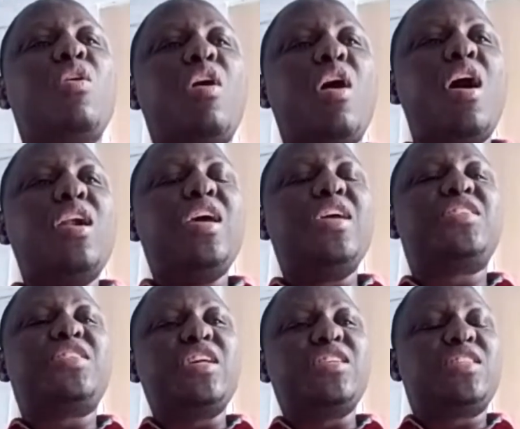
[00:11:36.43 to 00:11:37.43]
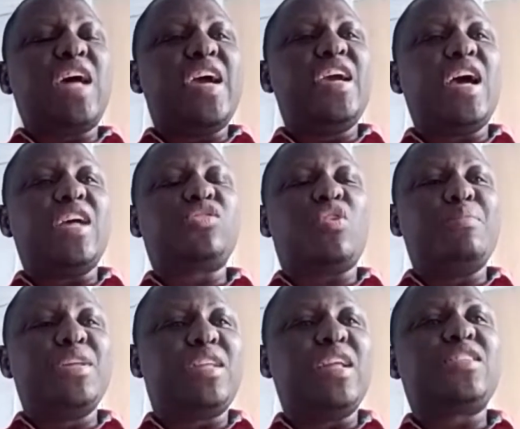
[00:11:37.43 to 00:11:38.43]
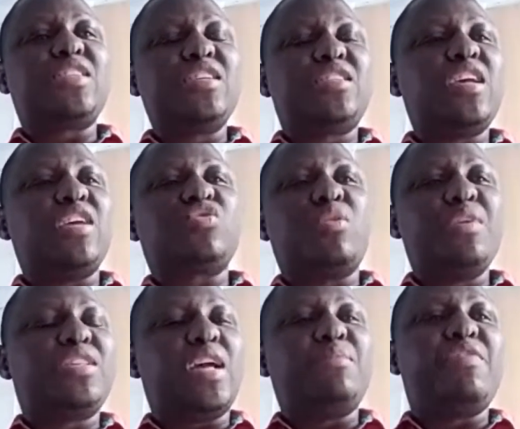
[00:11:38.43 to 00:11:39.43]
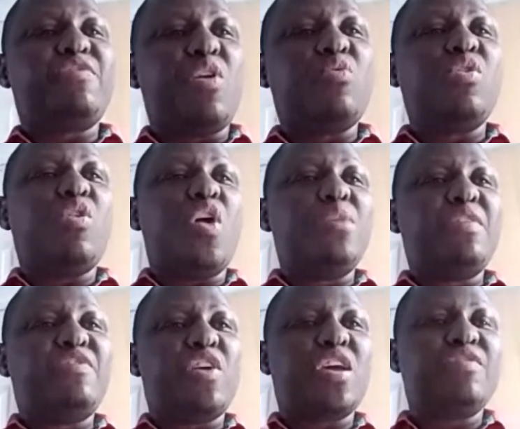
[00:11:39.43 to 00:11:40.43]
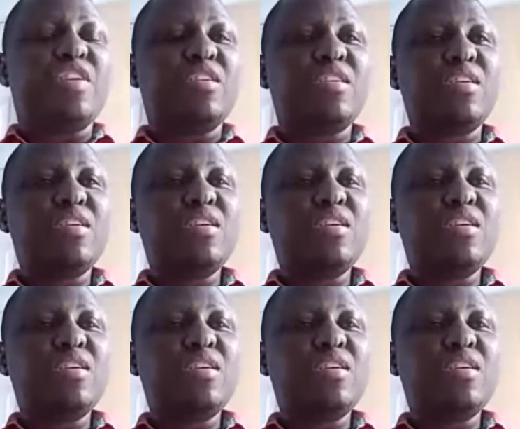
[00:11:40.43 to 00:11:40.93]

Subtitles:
All his sins that he has committed, the sins he has committed before, will all be forgiven.